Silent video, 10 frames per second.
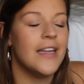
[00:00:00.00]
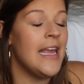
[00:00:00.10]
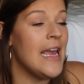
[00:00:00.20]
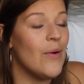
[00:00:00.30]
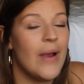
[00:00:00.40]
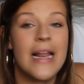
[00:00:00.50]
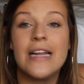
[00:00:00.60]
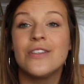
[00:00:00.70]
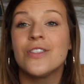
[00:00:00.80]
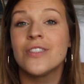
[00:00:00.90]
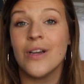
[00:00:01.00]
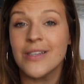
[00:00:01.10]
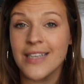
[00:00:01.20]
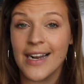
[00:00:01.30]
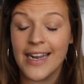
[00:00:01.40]
Can't wait, so
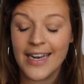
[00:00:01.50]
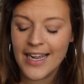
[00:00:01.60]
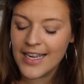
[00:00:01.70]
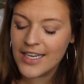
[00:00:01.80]
excited.